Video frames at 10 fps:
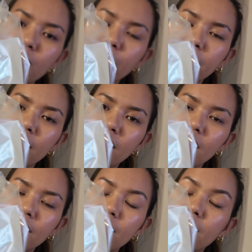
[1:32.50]
important
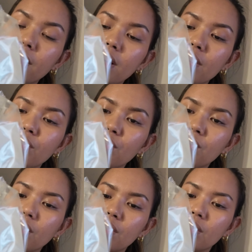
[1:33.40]
thing, the
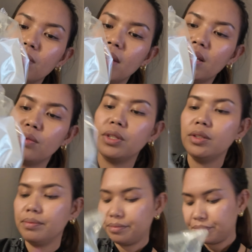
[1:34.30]
instruction manual.